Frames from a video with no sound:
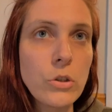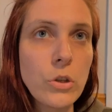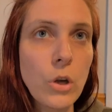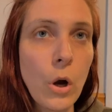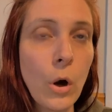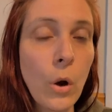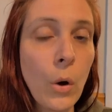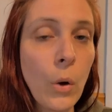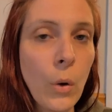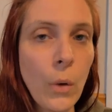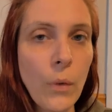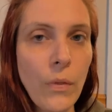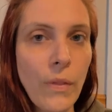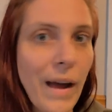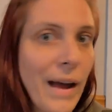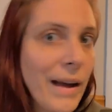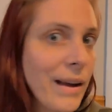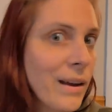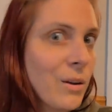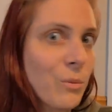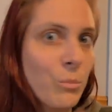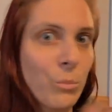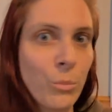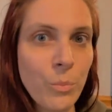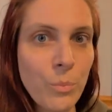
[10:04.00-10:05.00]
So
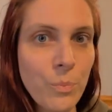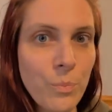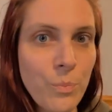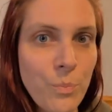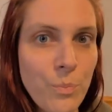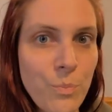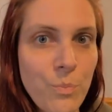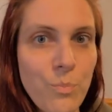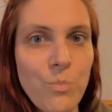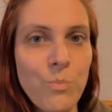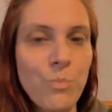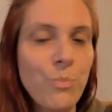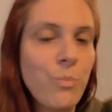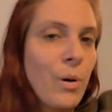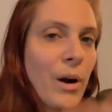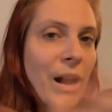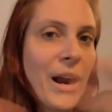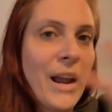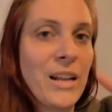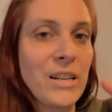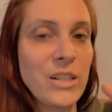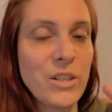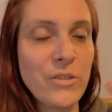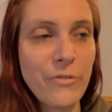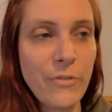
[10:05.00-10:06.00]
that can
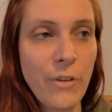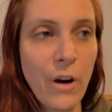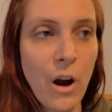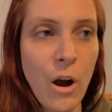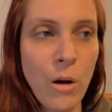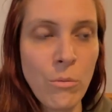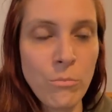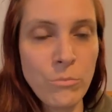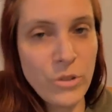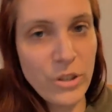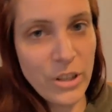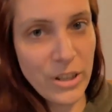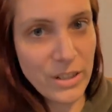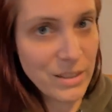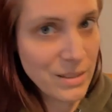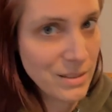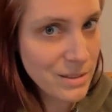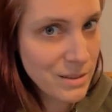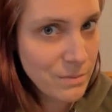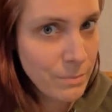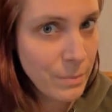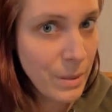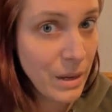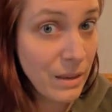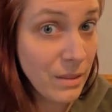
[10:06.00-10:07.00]
branch from
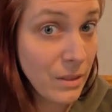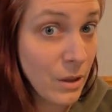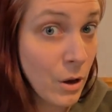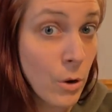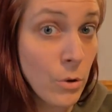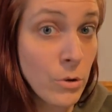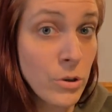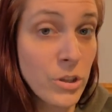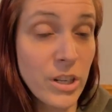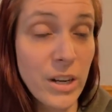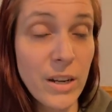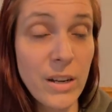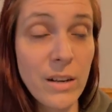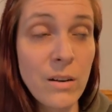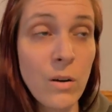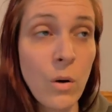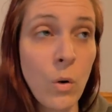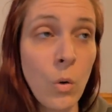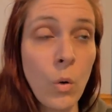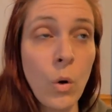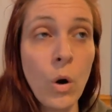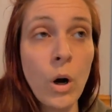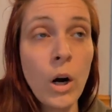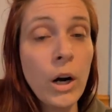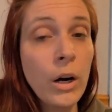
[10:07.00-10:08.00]
just being the ocean,
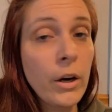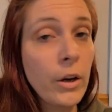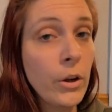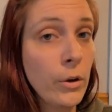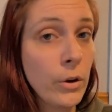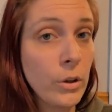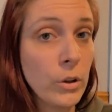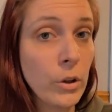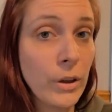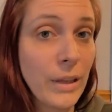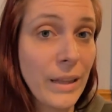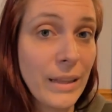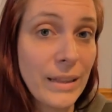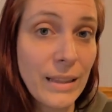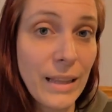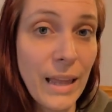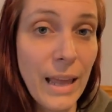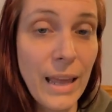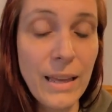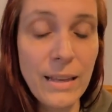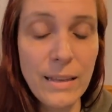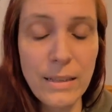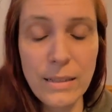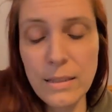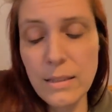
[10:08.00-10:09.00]
or you could look at
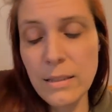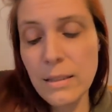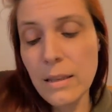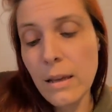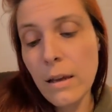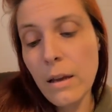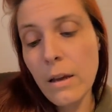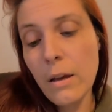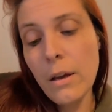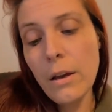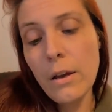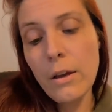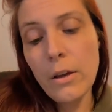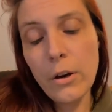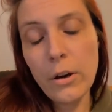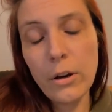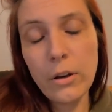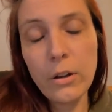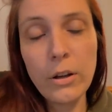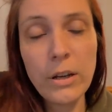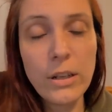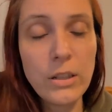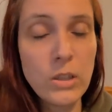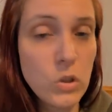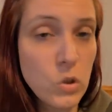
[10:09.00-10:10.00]
lakes. You're
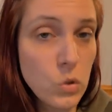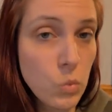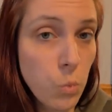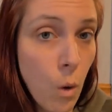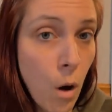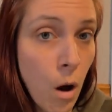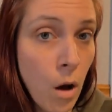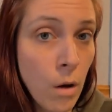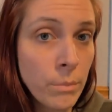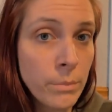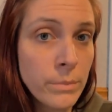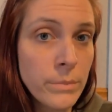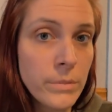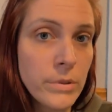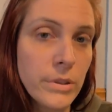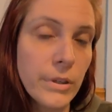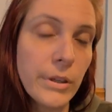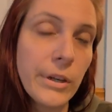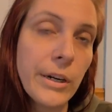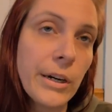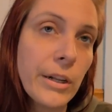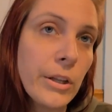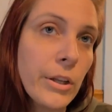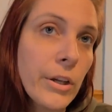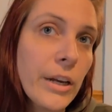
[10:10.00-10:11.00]
gonna look at swamps.
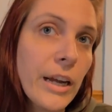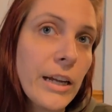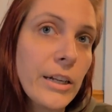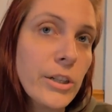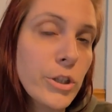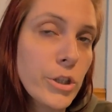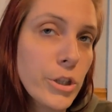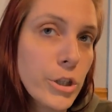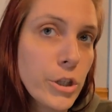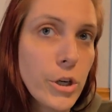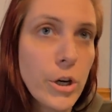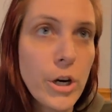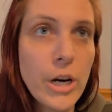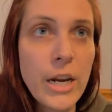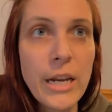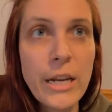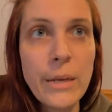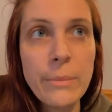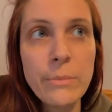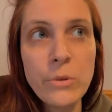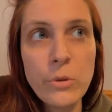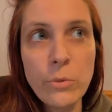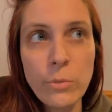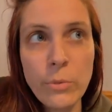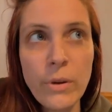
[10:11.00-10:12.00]
You're gonna look at
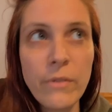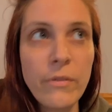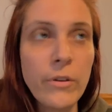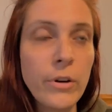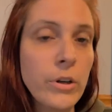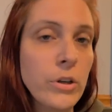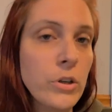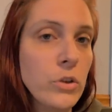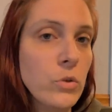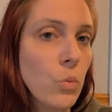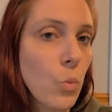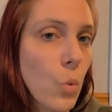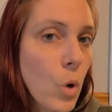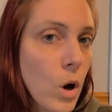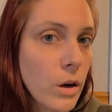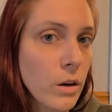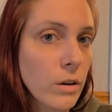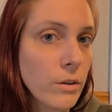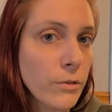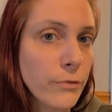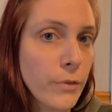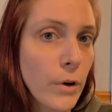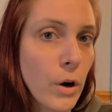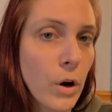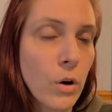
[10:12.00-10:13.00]
streams, rivers,
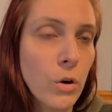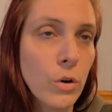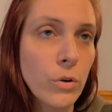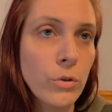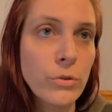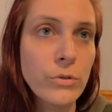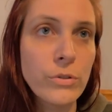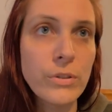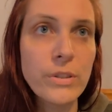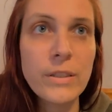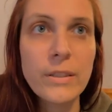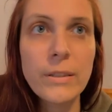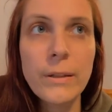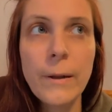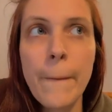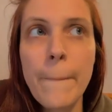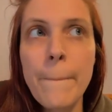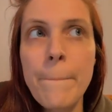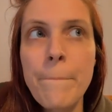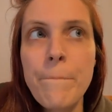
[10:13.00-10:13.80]
waterfalls.